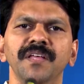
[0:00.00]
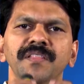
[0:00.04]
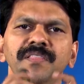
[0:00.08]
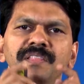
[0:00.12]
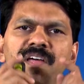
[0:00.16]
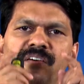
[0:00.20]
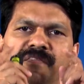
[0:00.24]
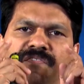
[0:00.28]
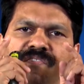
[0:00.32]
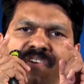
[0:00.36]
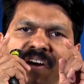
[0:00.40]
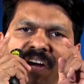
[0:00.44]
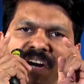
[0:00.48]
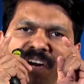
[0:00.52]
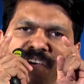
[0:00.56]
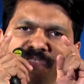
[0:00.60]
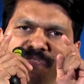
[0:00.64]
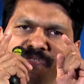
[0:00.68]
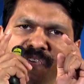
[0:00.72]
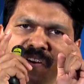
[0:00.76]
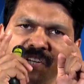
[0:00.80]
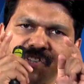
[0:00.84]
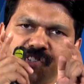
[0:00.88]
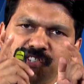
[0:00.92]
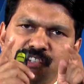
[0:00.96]
The very
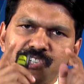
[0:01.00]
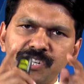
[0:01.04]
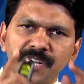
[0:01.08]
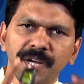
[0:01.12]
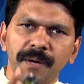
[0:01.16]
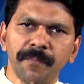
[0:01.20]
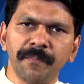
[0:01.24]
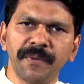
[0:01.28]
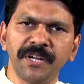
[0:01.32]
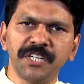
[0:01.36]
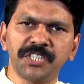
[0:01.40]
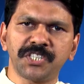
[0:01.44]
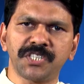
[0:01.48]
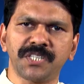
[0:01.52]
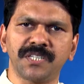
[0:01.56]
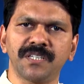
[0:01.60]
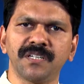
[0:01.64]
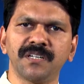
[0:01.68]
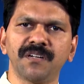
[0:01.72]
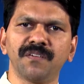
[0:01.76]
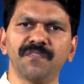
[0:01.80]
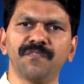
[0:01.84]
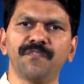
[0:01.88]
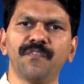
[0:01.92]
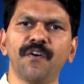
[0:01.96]
first
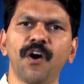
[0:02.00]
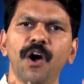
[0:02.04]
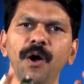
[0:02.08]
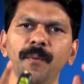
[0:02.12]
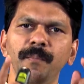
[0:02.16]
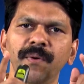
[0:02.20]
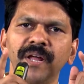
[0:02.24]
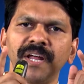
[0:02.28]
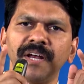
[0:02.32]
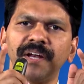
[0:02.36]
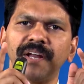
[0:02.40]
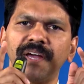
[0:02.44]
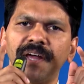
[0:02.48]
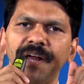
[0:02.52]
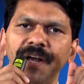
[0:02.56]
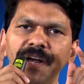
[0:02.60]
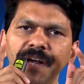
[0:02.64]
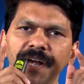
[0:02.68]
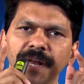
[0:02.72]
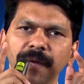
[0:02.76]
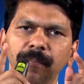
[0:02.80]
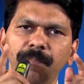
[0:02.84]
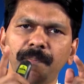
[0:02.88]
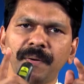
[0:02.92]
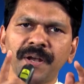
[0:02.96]
commission formed in
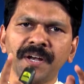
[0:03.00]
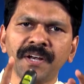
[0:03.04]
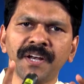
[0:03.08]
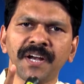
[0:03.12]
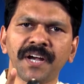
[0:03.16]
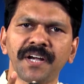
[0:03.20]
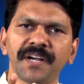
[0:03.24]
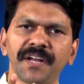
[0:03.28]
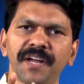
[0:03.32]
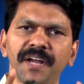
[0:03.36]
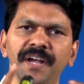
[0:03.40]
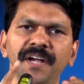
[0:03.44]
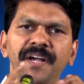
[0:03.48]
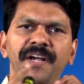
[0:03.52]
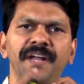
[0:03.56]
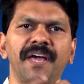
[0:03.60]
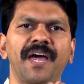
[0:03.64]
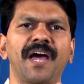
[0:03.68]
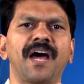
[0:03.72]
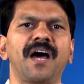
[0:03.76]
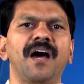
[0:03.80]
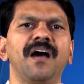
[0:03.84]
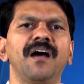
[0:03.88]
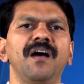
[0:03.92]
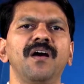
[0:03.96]
independent
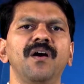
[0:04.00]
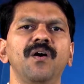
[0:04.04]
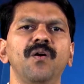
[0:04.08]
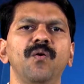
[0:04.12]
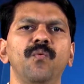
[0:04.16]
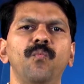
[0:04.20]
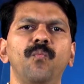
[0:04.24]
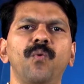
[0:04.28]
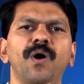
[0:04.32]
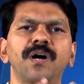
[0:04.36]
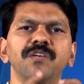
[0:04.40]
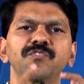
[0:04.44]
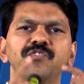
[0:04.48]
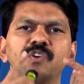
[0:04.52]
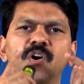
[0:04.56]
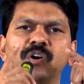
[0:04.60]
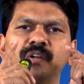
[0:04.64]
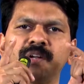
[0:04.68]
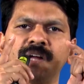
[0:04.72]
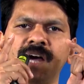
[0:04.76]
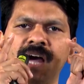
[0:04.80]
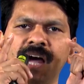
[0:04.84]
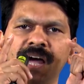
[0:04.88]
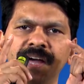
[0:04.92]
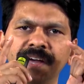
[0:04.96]
India was
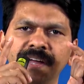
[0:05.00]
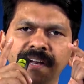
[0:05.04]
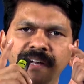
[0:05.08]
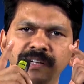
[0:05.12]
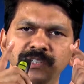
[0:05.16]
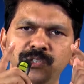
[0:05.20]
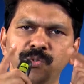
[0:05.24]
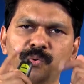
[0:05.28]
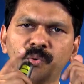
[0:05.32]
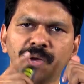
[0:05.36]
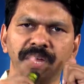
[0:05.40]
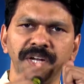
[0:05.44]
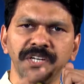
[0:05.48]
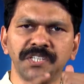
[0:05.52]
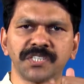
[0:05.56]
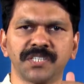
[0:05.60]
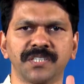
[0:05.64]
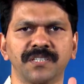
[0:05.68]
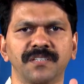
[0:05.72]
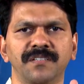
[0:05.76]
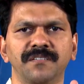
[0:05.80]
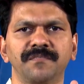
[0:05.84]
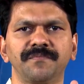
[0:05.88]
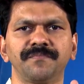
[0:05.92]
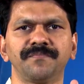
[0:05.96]
on higher
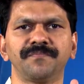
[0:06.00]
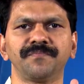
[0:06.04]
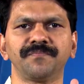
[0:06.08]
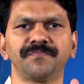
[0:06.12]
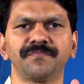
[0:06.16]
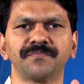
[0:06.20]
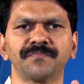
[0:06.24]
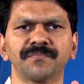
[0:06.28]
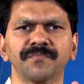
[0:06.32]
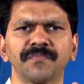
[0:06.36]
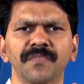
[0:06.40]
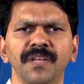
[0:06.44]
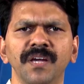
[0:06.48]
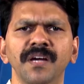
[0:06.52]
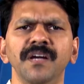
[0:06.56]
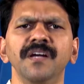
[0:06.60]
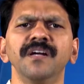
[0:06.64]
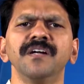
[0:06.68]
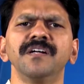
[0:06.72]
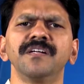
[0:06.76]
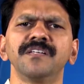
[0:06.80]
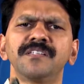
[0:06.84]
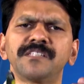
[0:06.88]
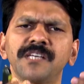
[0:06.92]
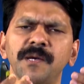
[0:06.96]
education.
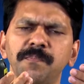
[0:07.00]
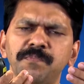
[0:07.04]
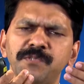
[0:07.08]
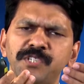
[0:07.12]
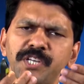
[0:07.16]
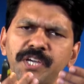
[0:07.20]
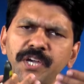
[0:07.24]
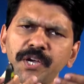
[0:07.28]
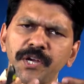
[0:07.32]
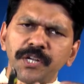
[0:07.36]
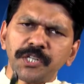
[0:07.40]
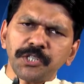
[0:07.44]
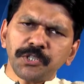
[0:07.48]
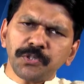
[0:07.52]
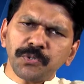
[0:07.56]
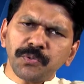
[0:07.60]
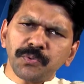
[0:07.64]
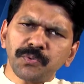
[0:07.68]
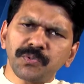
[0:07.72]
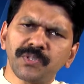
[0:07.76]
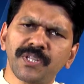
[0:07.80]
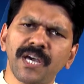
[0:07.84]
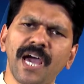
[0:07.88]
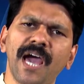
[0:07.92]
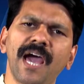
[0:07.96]
Subsequent
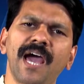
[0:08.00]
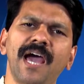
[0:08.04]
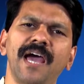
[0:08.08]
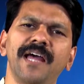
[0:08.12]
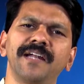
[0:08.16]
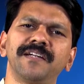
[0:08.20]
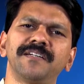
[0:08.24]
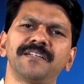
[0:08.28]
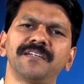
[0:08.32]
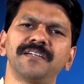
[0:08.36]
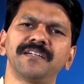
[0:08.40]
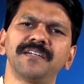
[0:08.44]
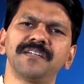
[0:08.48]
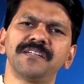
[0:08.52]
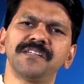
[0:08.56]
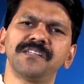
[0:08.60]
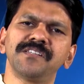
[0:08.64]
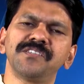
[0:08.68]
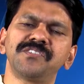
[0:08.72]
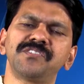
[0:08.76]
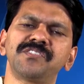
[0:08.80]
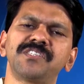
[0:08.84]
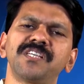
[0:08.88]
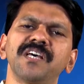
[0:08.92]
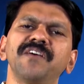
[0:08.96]
to that,
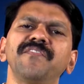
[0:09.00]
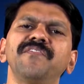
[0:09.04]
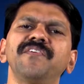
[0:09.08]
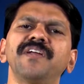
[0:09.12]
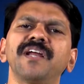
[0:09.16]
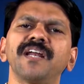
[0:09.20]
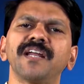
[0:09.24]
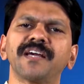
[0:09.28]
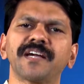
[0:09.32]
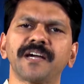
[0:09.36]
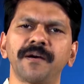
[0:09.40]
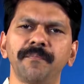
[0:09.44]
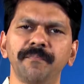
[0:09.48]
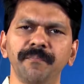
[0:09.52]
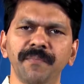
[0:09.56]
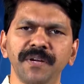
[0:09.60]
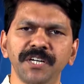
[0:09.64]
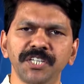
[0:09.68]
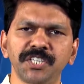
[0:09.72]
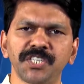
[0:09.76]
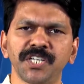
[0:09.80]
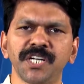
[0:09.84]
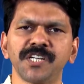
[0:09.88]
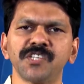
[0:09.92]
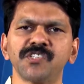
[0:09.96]
several
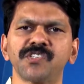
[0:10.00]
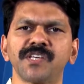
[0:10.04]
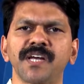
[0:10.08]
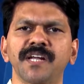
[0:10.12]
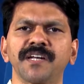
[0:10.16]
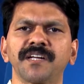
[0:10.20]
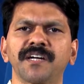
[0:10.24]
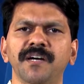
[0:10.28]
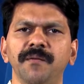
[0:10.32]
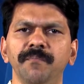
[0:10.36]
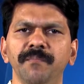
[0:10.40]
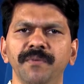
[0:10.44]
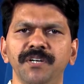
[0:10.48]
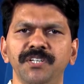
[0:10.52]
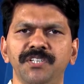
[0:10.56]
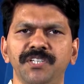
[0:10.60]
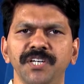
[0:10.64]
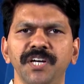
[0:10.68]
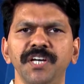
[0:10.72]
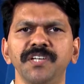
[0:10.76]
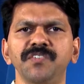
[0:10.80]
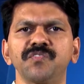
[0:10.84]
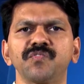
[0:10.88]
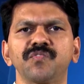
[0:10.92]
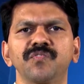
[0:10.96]
commissions and
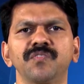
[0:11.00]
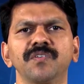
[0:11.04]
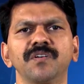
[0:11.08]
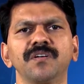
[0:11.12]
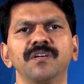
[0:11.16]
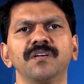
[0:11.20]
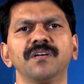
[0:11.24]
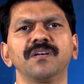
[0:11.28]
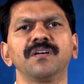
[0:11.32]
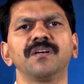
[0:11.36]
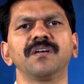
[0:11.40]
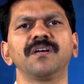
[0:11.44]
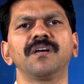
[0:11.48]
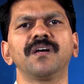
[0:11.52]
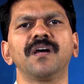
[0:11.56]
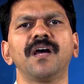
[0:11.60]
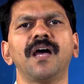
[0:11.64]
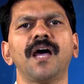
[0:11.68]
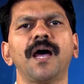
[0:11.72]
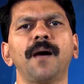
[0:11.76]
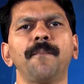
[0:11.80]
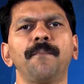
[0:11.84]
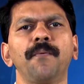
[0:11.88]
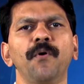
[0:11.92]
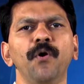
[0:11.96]
committees
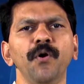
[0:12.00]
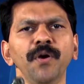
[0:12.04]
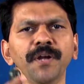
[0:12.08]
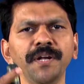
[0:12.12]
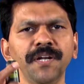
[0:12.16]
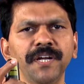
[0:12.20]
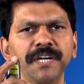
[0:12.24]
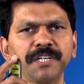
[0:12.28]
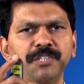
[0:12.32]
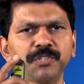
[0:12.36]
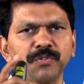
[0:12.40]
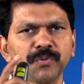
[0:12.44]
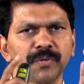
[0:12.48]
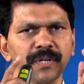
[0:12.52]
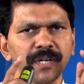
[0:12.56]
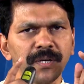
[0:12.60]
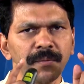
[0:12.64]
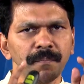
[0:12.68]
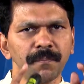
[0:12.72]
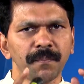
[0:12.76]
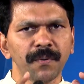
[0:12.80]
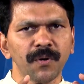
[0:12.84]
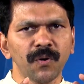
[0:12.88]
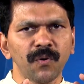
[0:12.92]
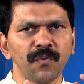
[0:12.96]
appointed to
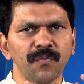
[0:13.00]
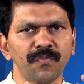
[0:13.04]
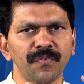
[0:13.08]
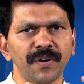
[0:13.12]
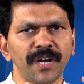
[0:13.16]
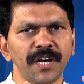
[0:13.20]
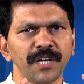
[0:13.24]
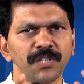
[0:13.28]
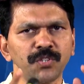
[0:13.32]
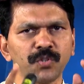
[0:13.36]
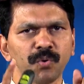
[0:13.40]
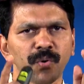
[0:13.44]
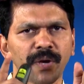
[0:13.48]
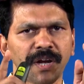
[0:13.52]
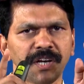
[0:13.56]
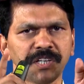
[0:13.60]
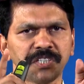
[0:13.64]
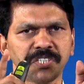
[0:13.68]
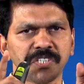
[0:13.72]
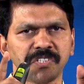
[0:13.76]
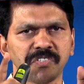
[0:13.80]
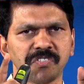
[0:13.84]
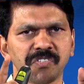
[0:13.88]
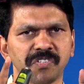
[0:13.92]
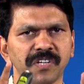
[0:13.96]
improve
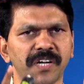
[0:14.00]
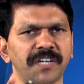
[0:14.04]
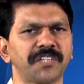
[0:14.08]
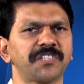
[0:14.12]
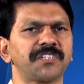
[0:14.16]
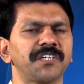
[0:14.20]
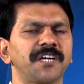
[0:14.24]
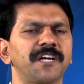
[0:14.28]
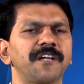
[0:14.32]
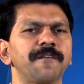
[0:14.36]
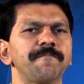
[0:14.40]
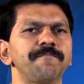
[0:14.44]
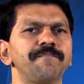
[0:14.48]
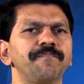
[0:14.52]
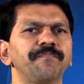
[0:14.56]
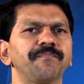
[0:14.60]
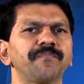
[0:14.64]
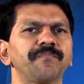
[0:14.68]
education sector